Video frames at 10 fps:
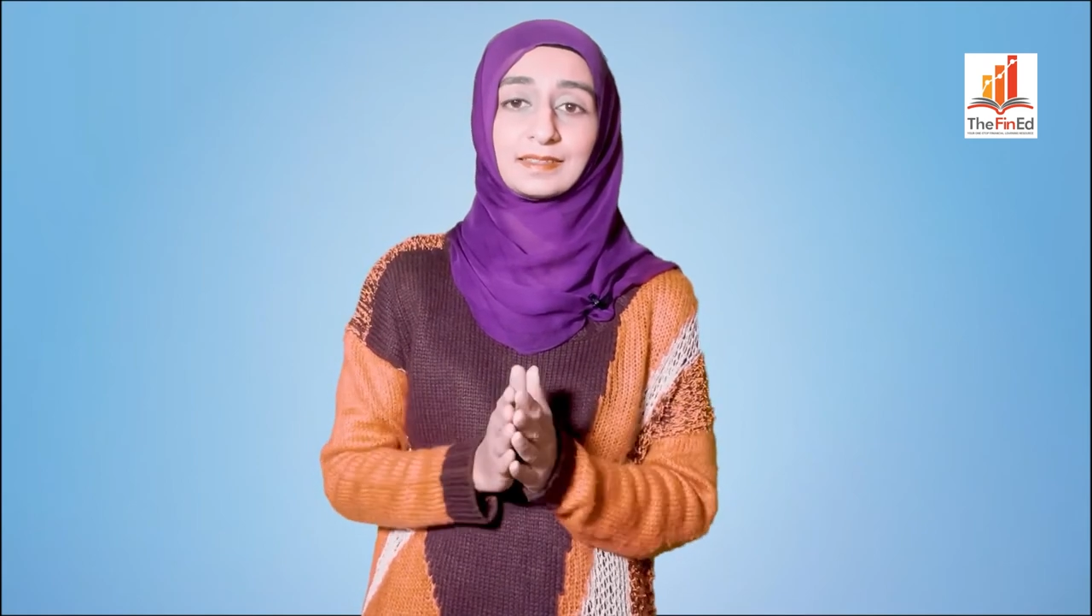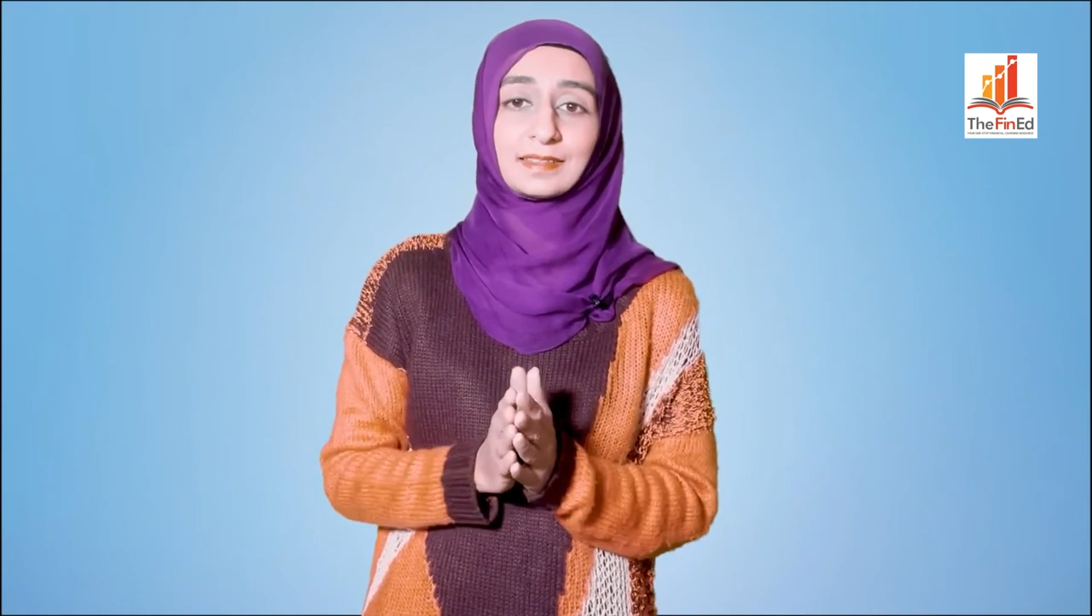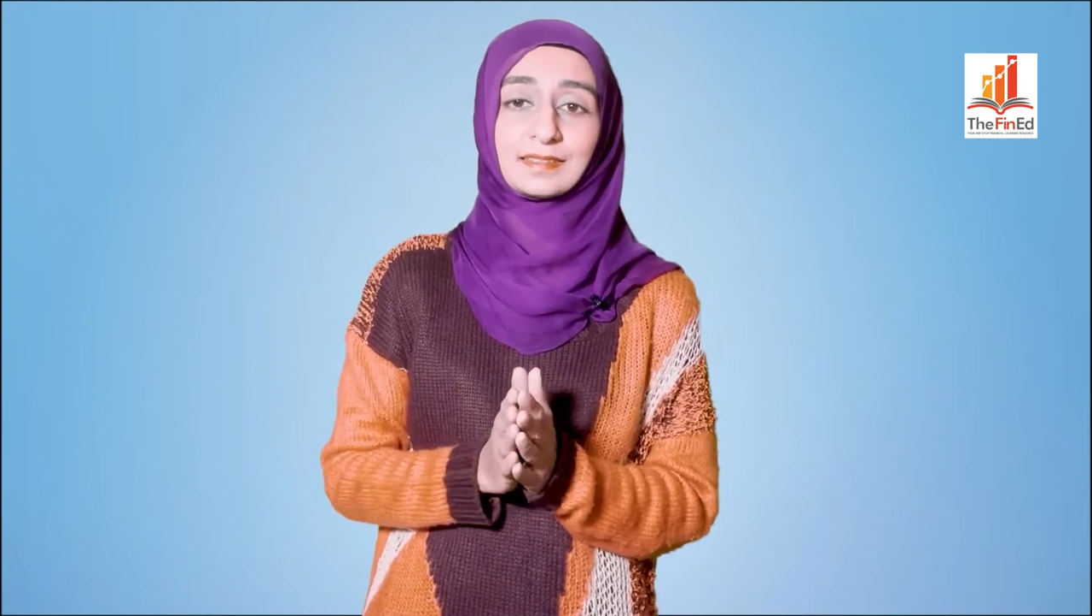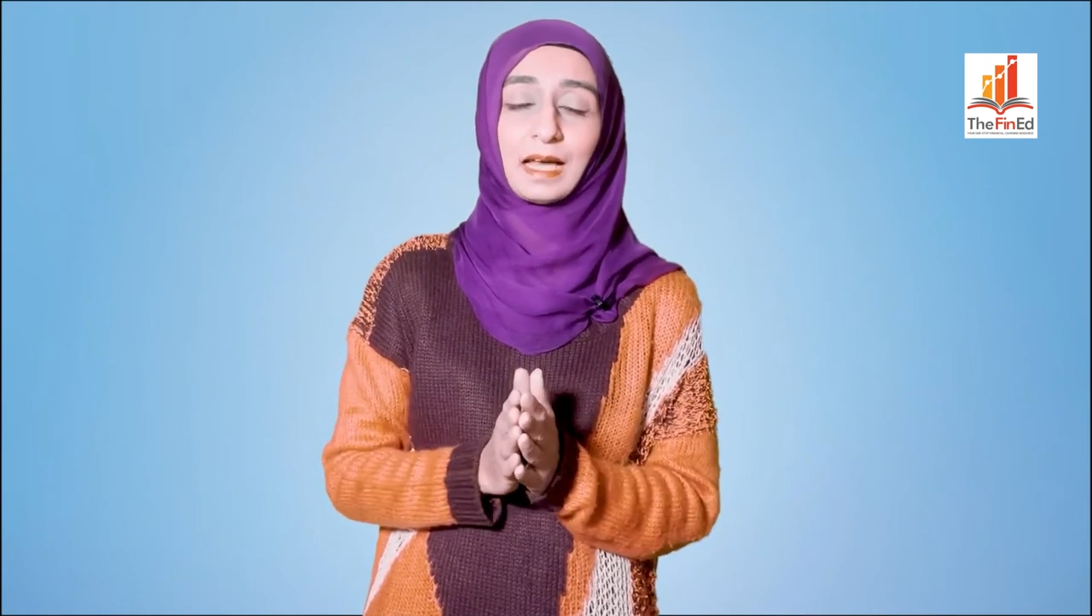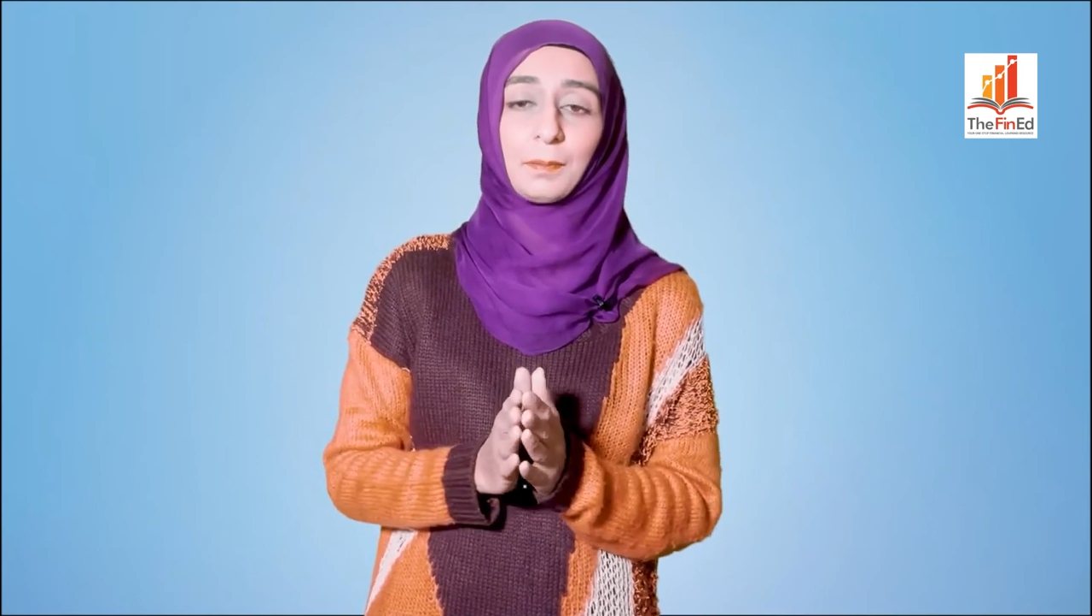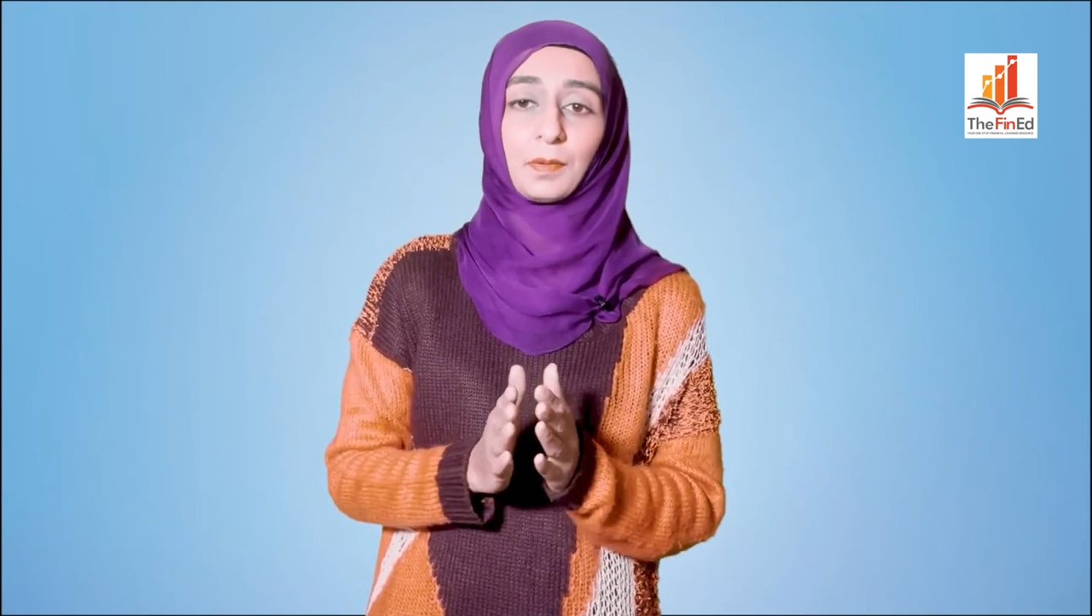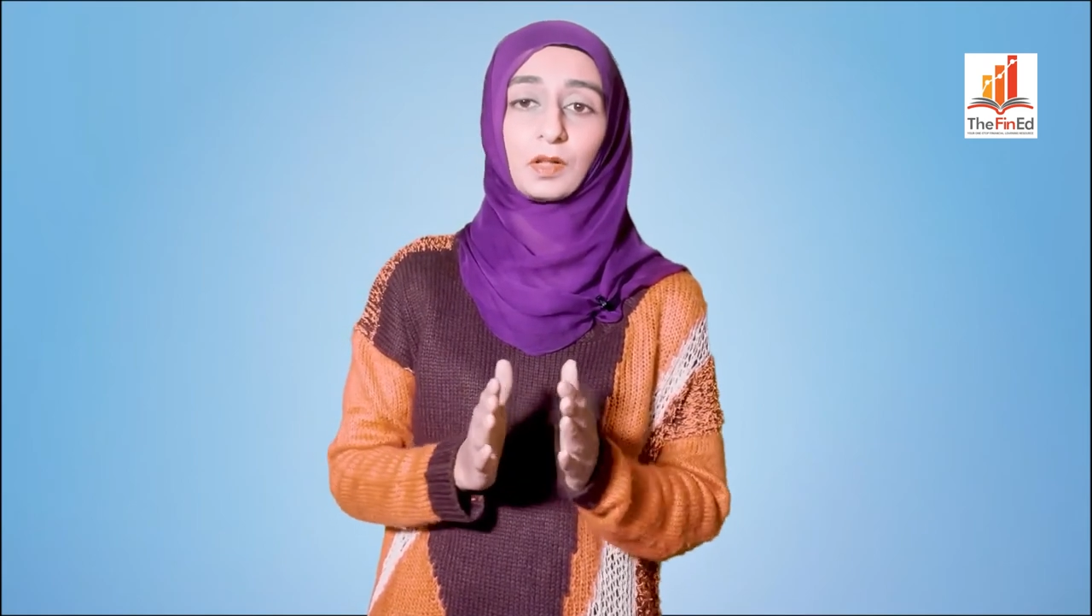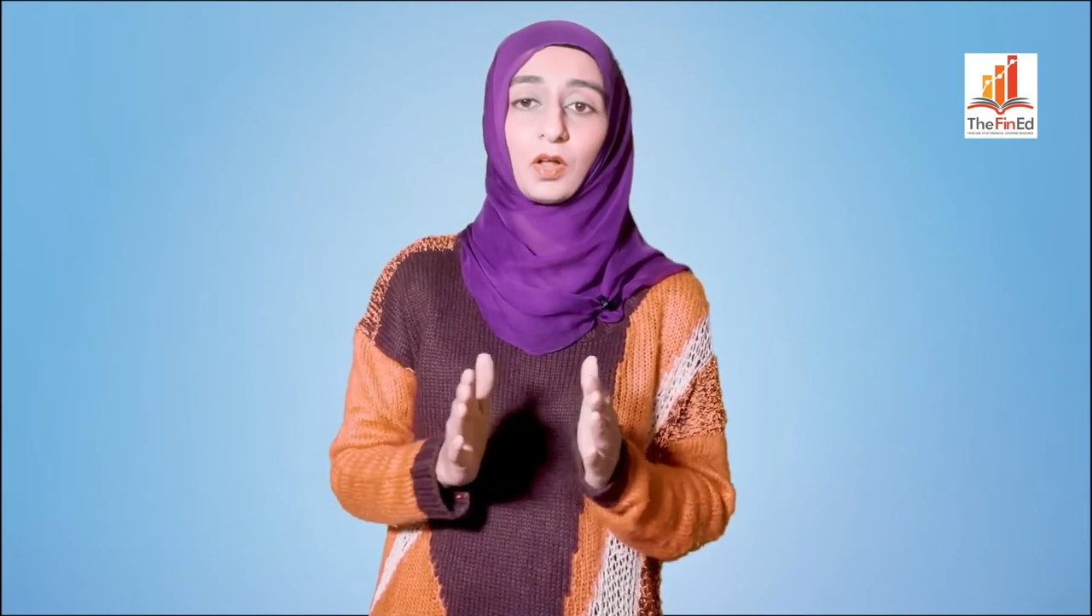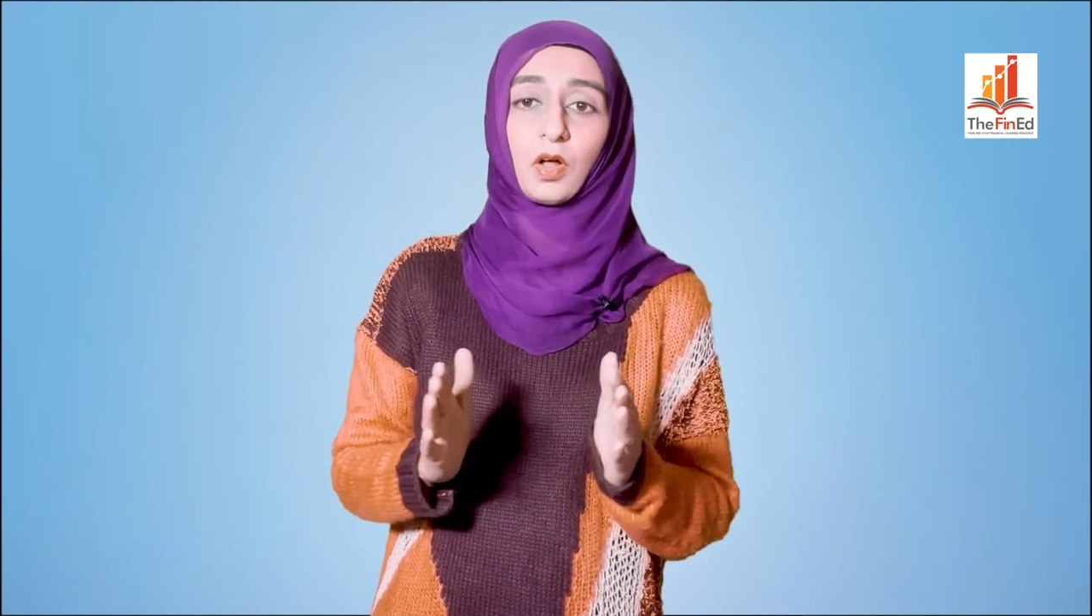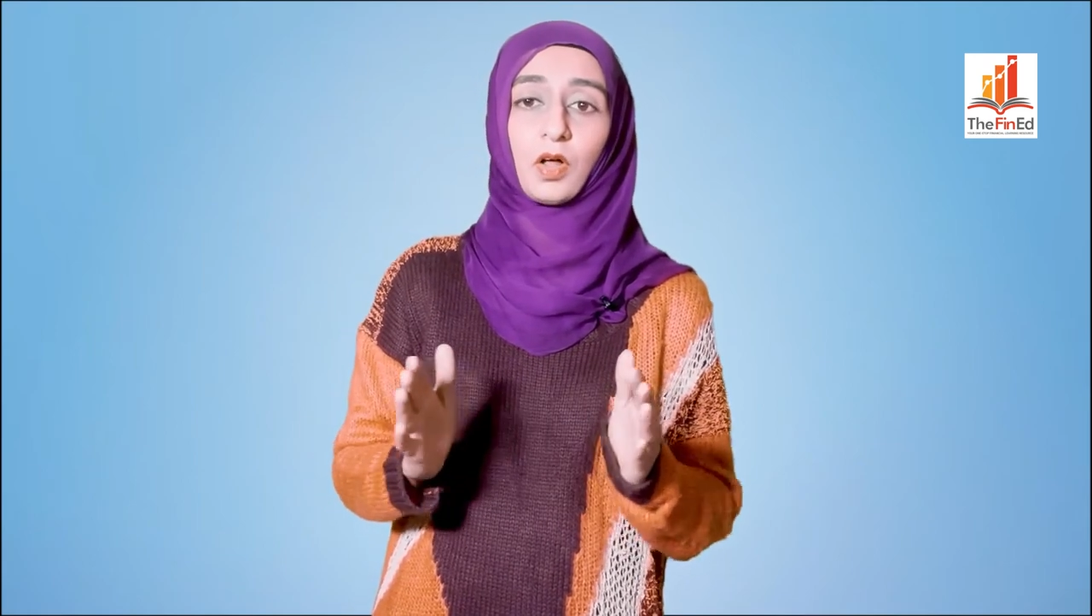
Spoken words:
this example